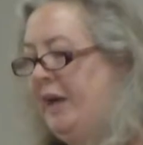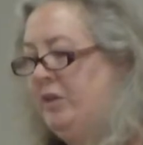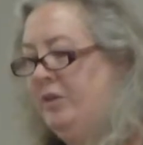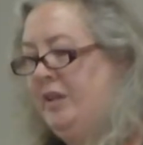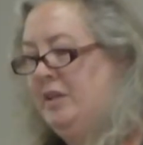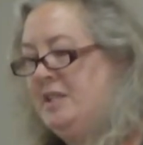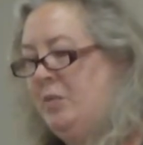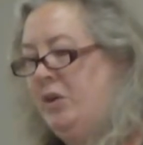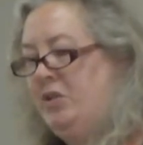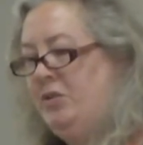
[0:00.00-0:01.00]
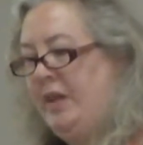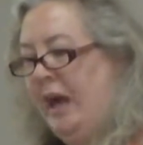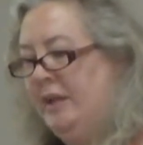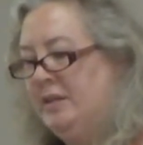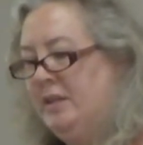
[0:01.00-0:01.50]
vital that someone do
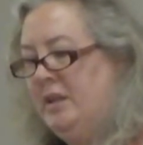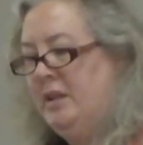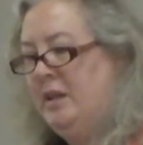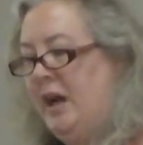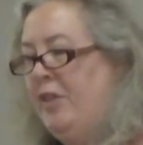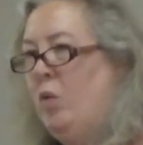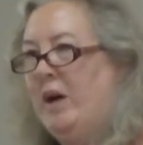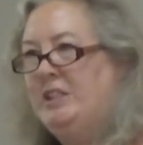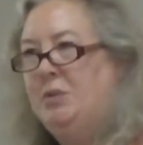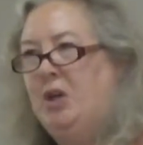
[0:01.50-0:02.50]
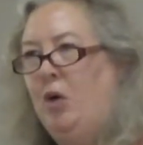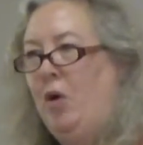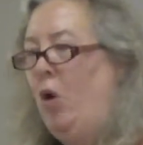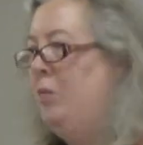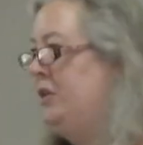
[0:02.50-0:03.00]
that. Otherwise, he would go
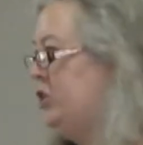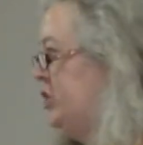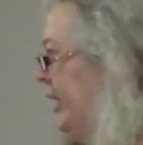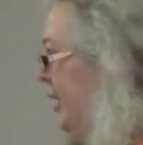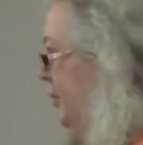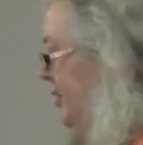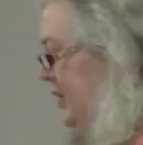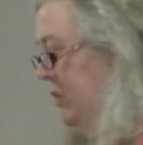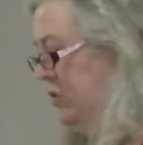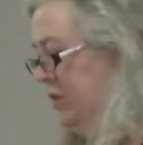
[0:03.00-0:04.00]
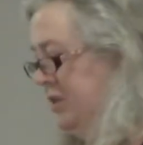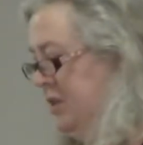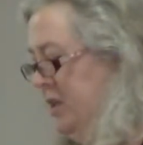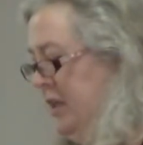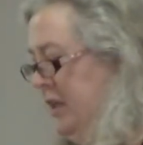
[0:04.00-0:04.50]
home in shame if he couldn't
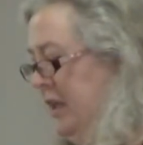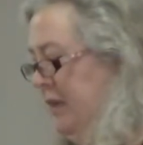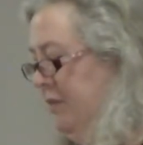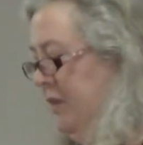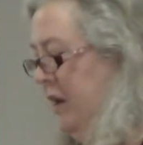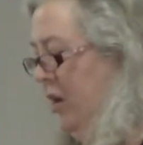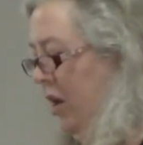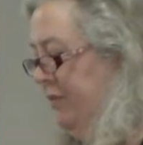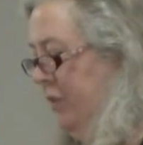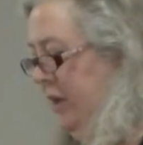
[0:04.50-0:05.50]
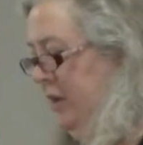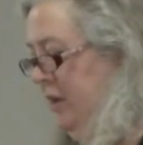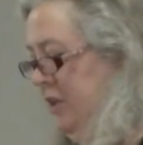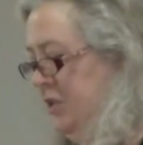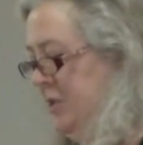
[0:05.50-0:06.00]
give an offering
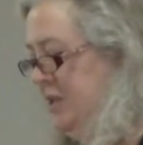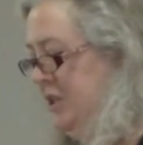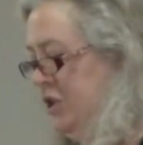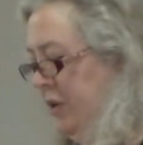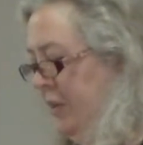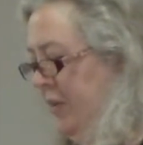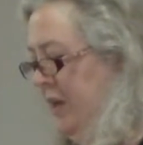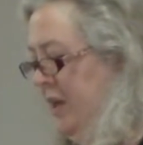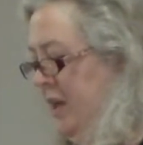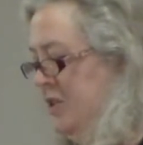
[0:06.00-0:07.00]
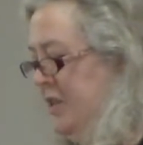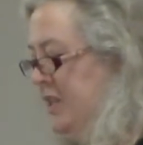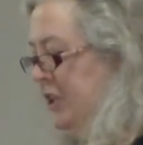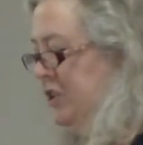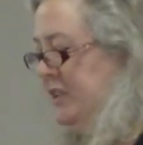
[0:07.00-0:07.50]
to his teacher. So the
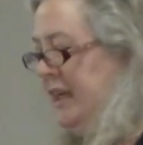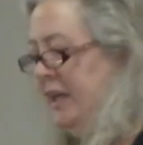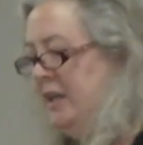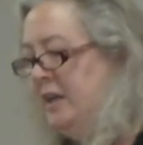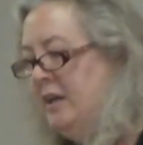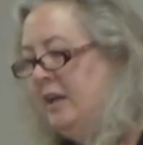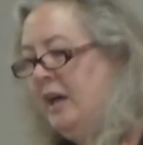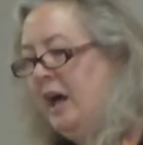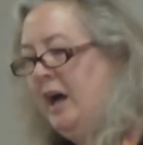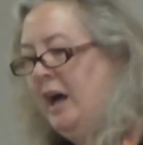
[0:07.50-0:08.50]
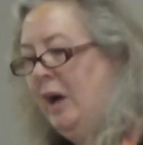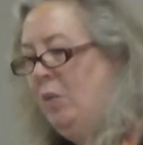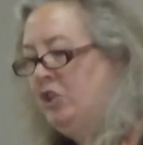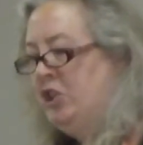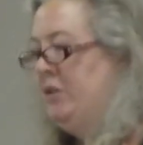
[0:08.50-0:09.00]
teacher said, I
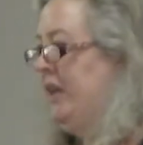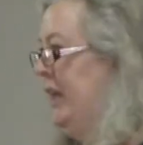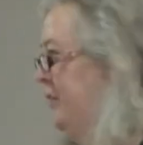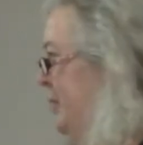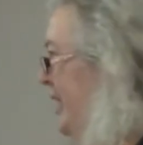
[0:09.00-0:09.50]
want you to give